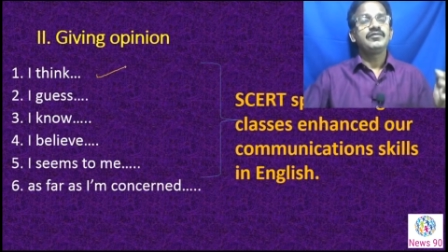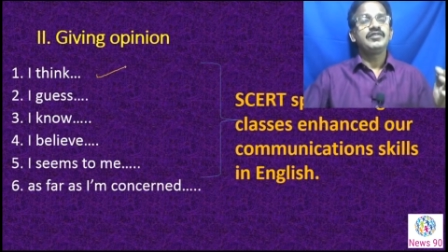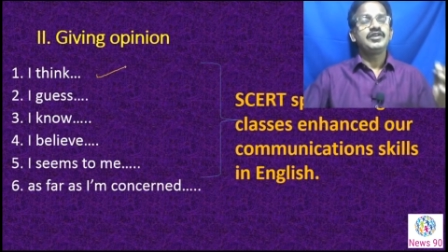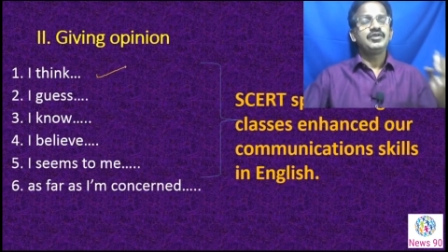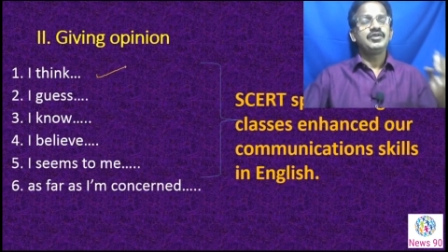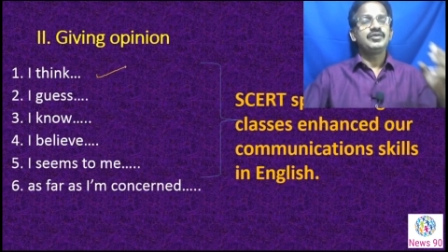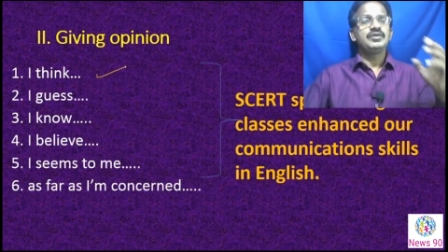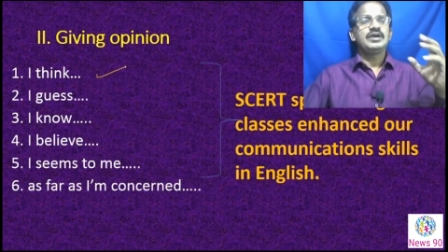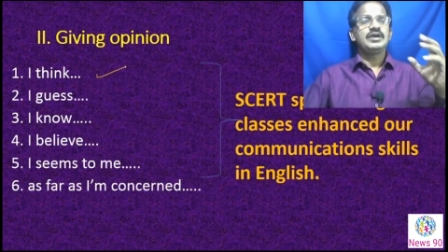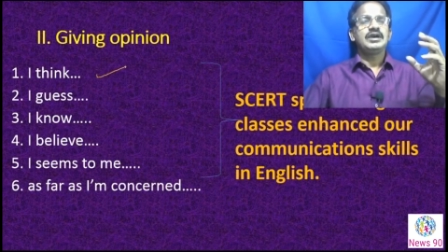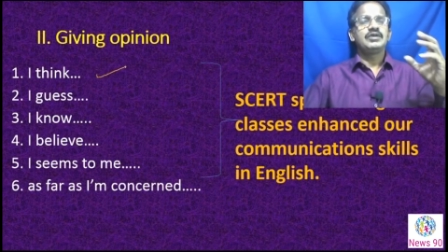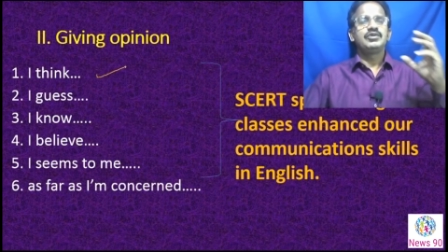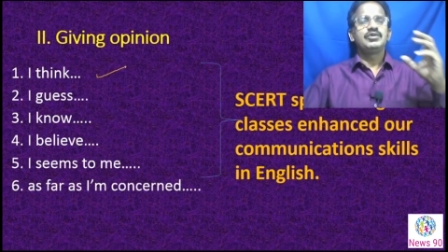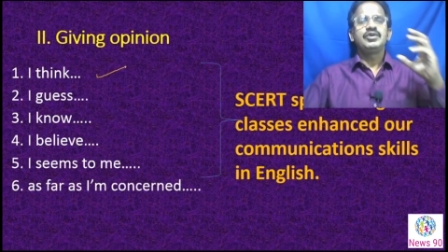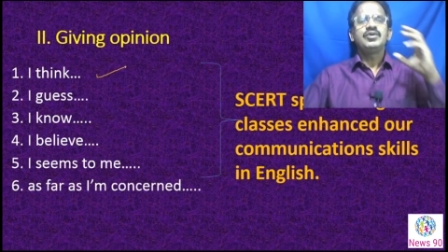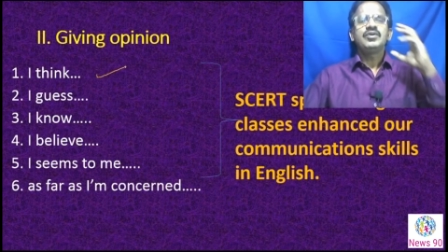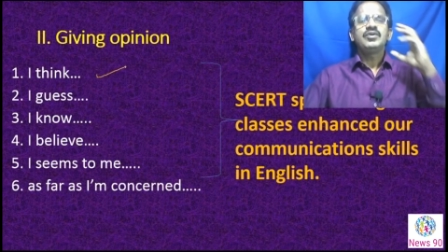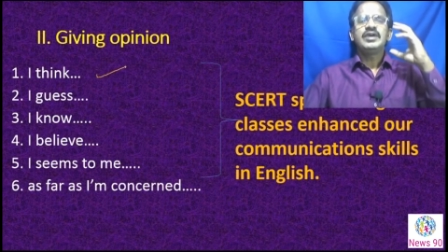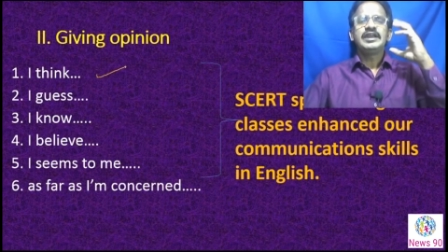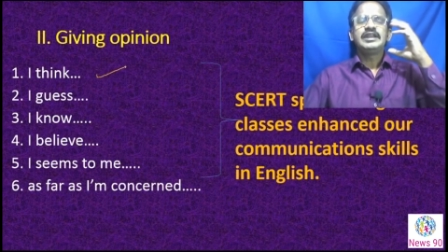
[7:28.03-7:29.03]
when you
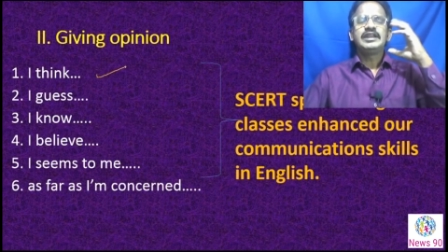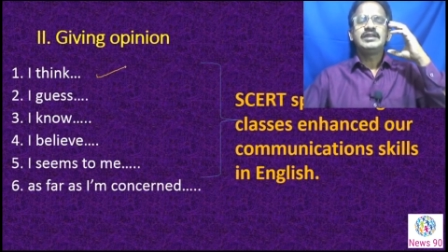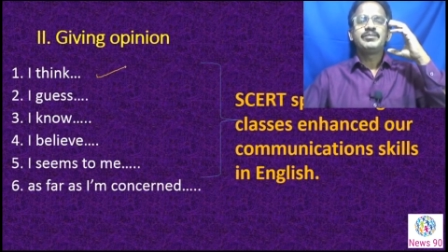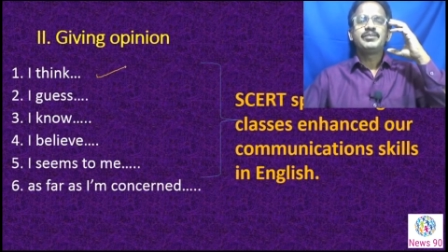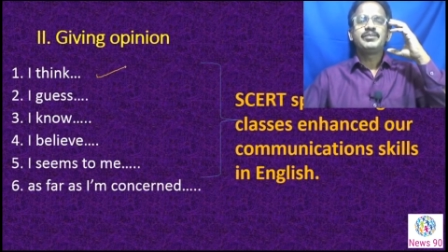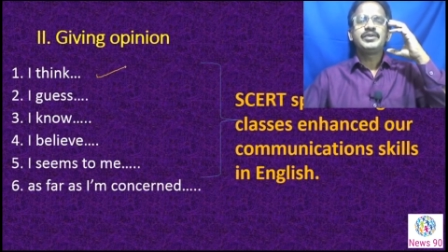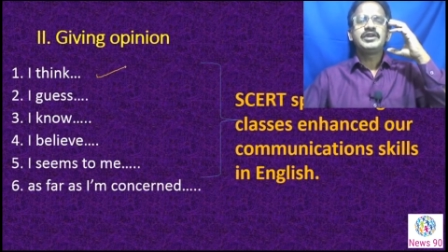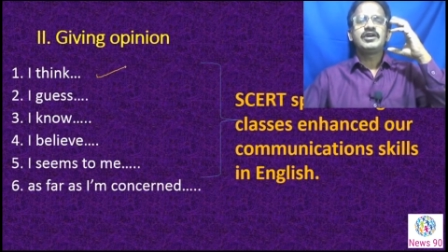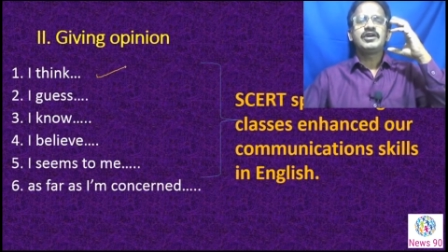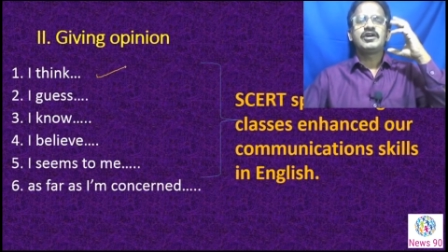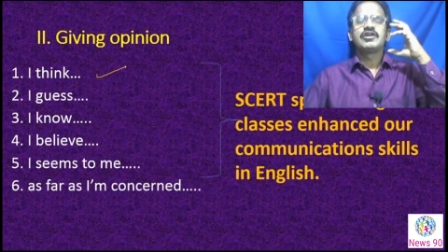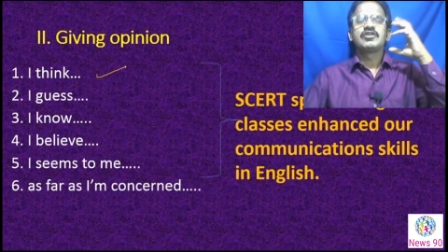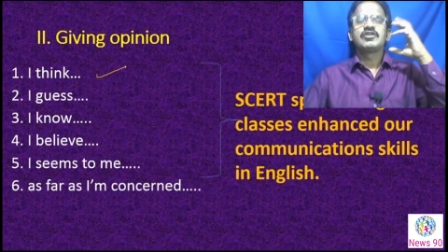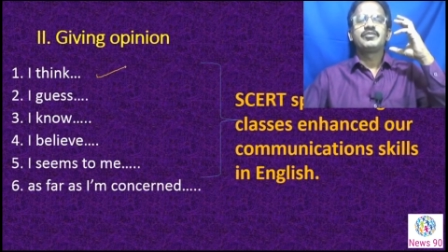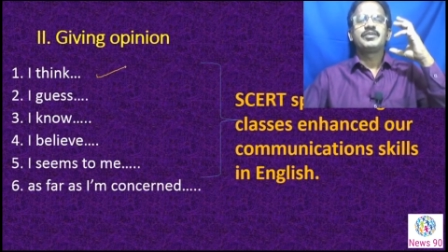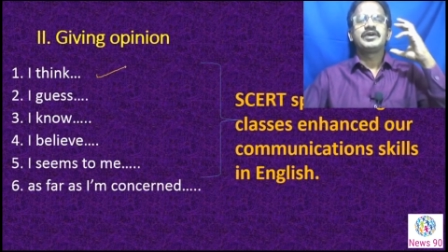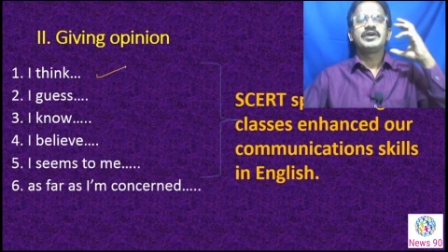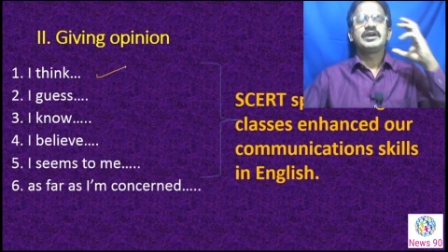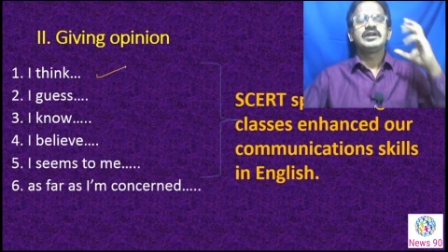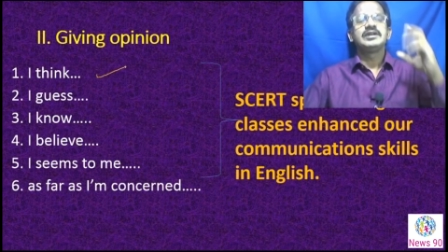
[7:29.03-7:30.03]
have no any
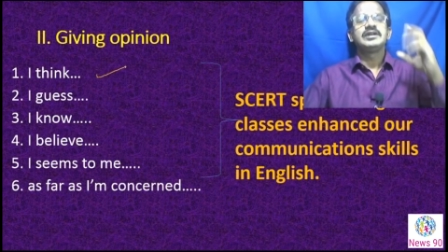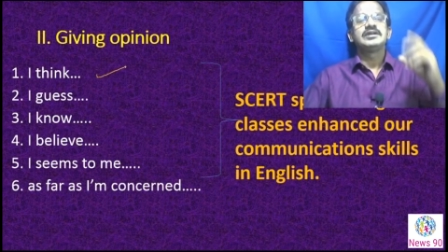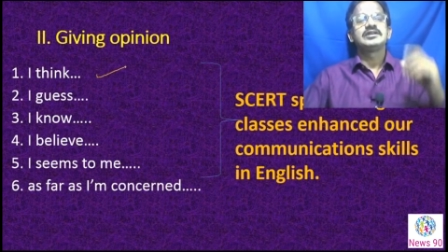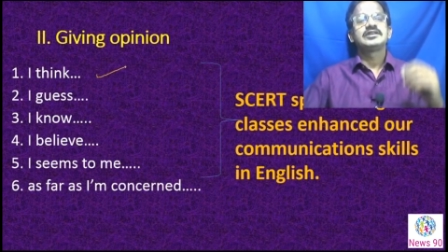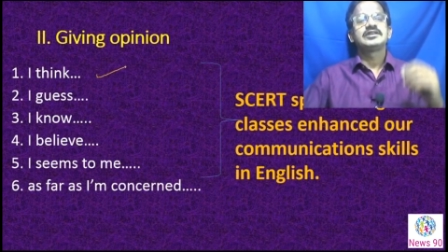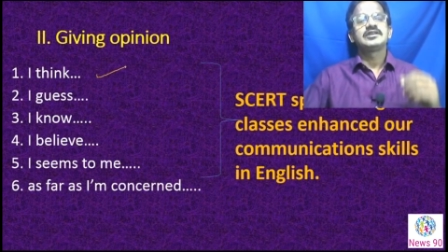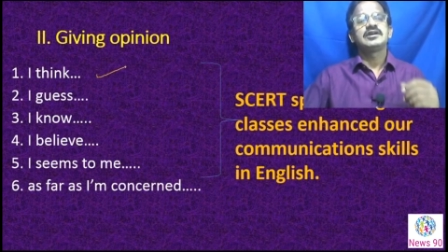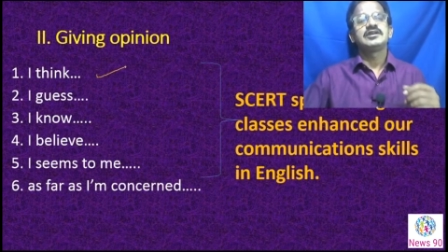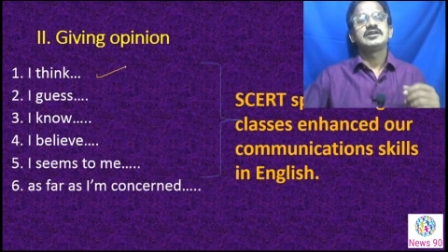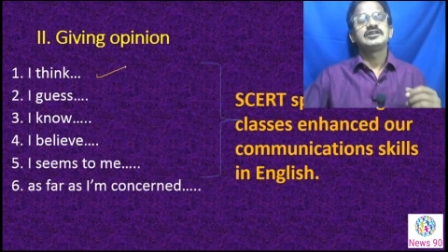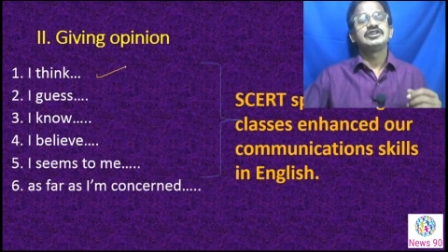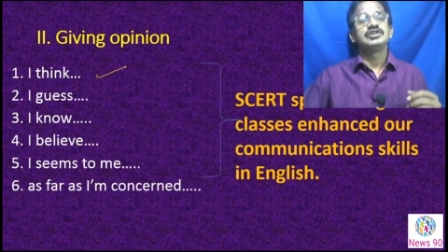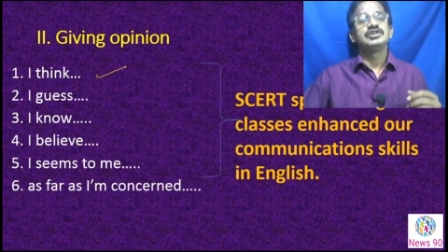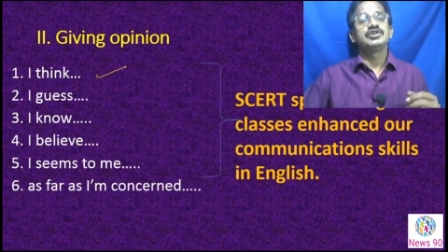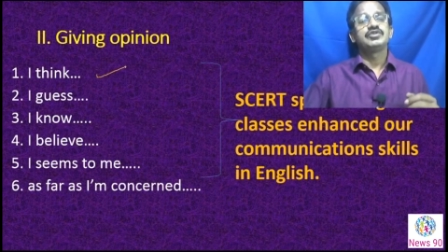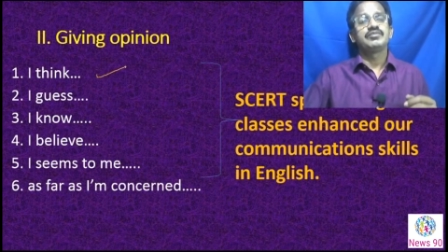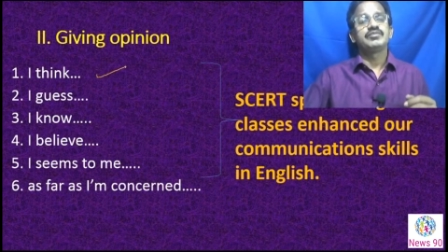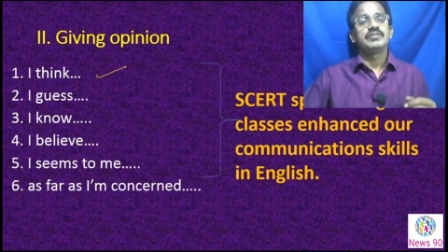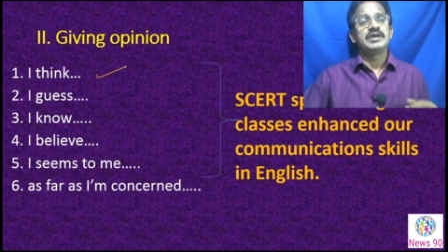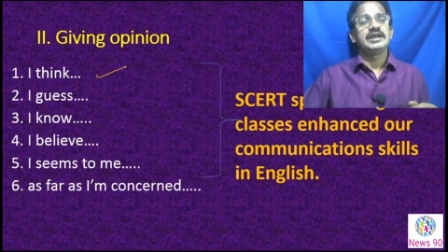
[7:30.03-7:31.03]
preoccupied thought
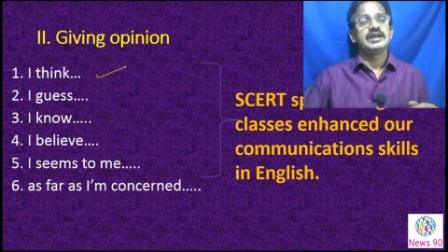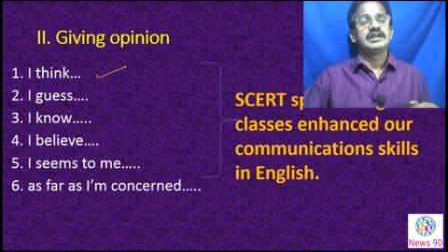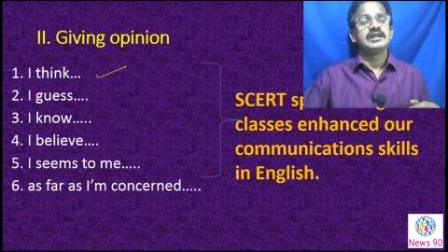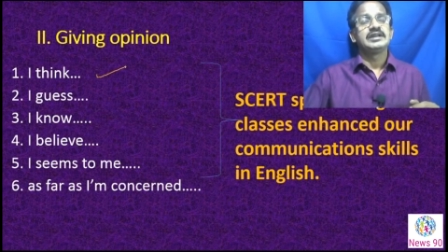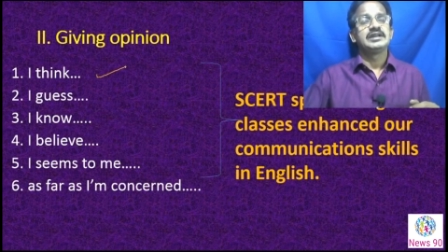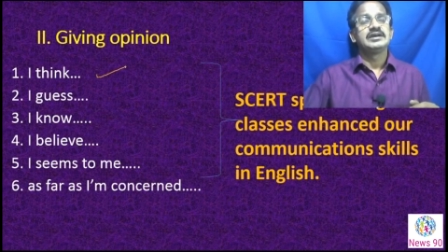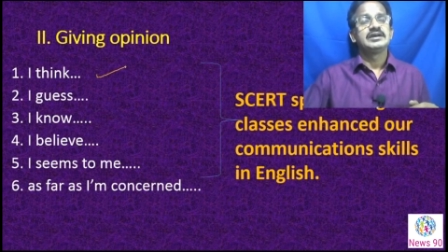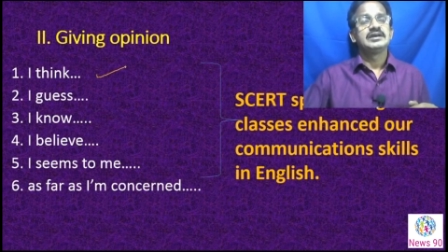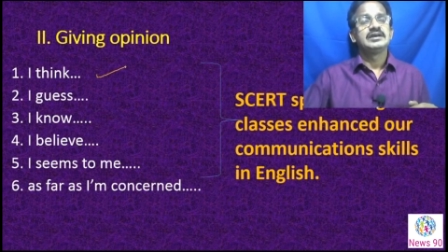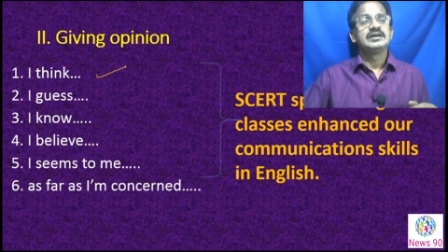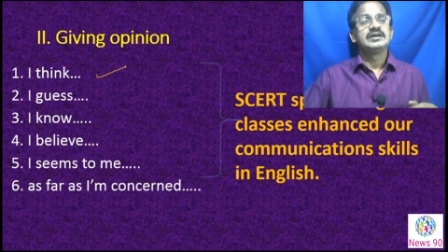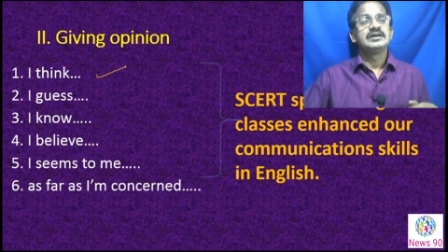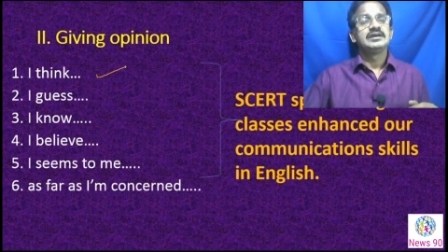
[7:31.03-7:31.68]
in your mind